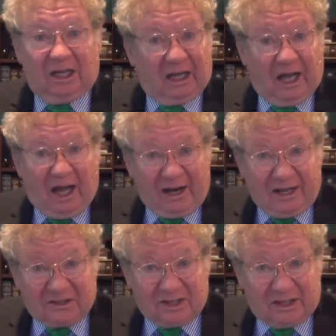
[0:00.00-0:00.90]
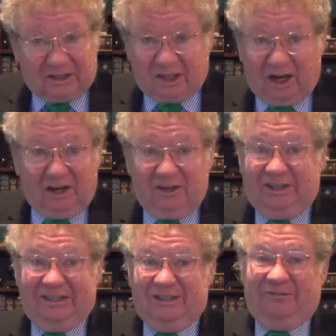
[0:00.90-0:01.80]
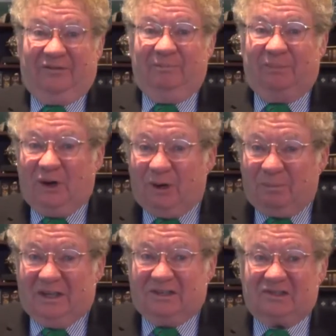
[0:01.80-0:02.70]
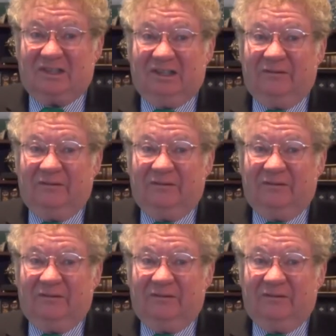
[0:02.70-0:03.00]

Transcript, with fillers: God has an entirely different purpose